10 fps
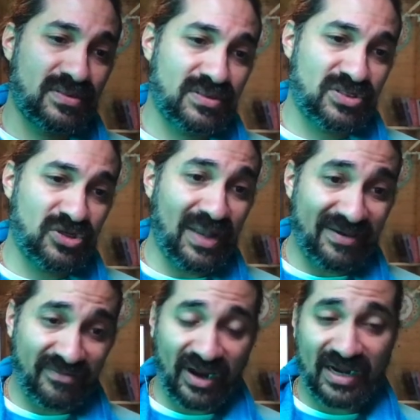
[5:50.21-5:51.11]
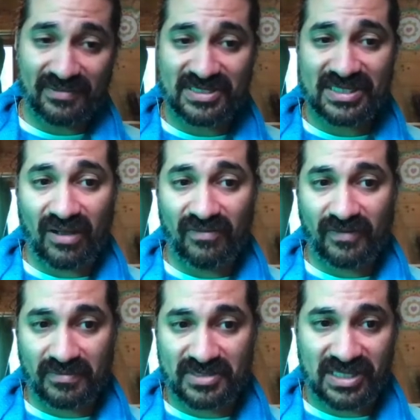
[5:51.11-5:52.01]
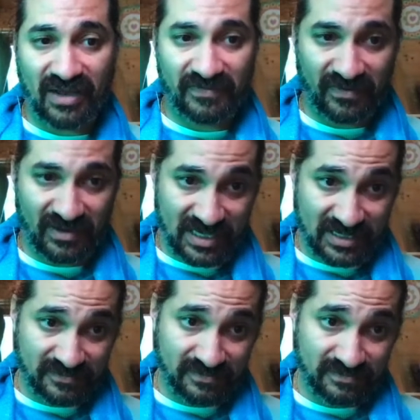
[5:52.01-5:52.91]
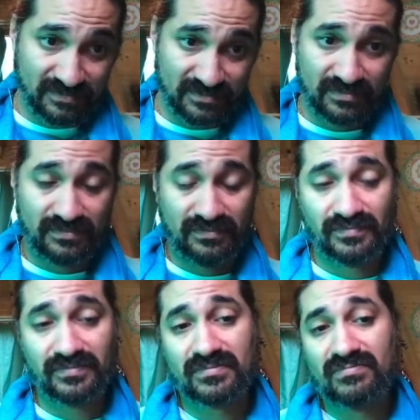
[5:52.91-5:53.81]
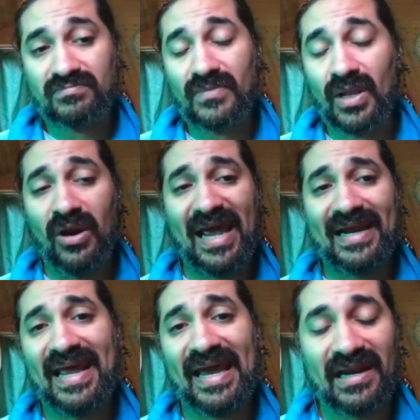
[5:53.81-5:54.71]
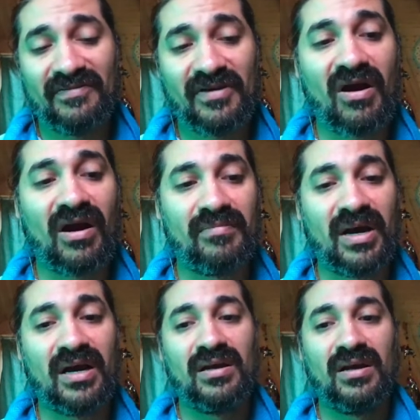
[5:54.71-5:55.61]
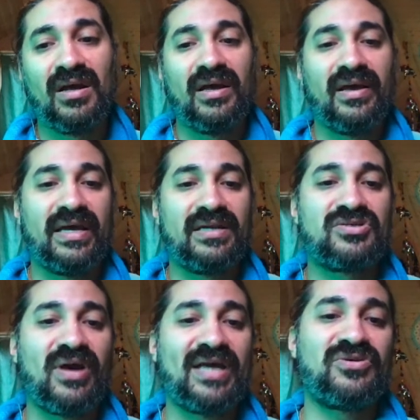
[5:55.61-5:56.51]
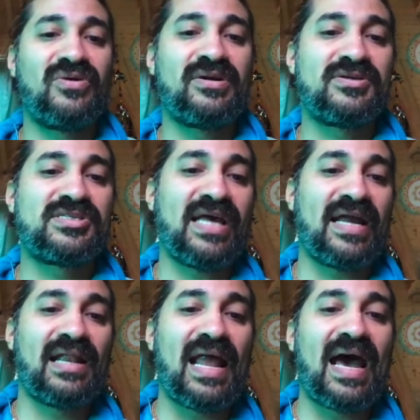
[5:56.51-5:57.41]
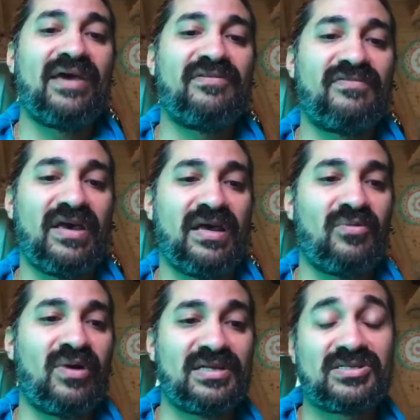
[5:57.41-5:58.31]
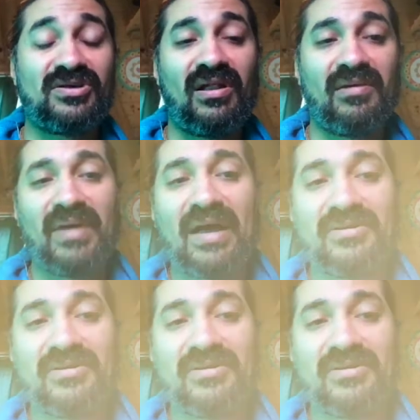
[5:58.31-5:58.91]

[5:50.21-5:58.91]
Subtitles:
liberate himself from suffering or like negative karma, and try to understand life and what it's all about.